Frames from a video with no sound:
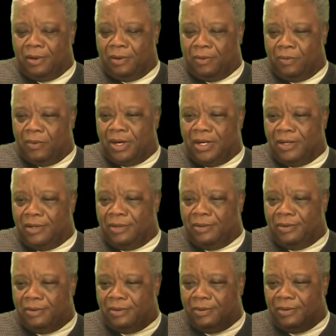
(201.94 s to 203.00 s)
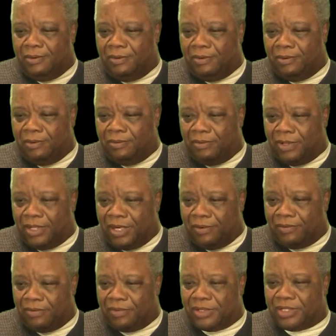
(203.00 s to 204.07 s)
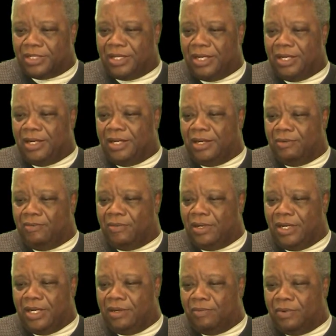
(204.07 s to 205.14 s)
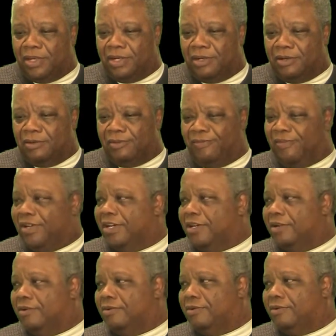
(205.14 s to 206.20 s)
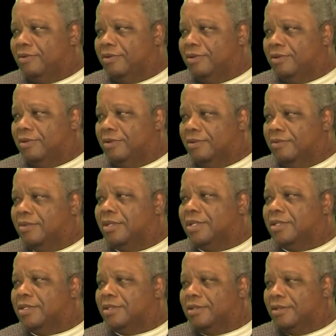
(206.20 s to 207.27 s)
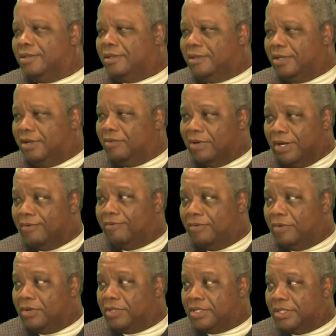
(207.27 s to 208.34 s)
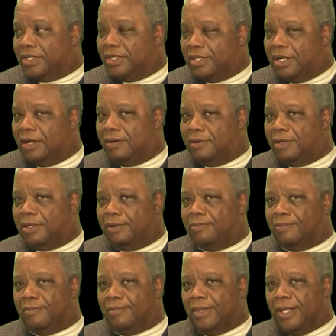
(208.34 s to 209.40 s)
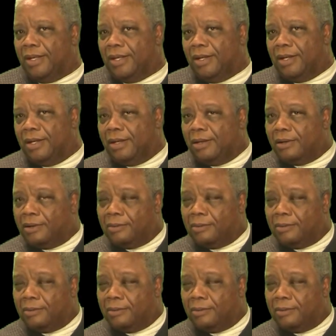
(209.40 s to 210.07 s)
Whatever was said in either one of those venues was reinforced in all of them.